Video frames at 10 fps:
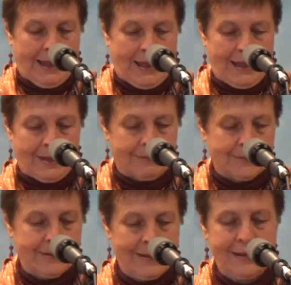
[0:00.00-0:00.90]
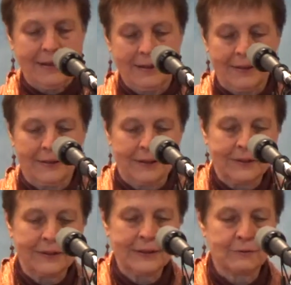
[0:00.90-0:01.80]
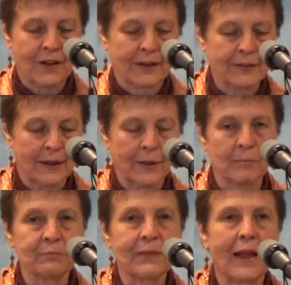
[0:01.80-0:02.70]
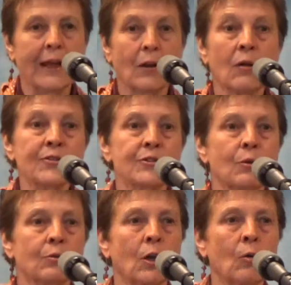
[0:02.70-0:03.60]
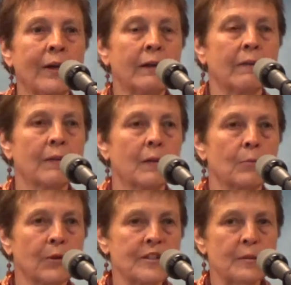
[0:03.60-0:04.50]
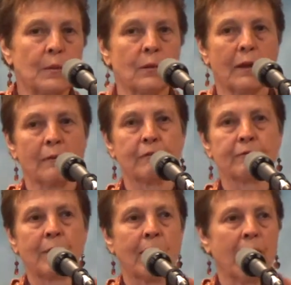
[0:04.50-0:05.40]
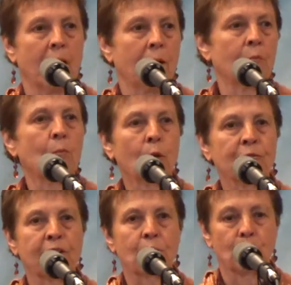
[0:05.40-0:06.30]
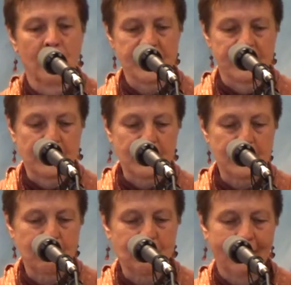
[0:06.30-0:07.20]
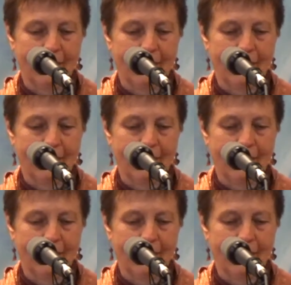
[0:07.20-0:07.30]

And in fact, and also knowing the principle of morphic resonance.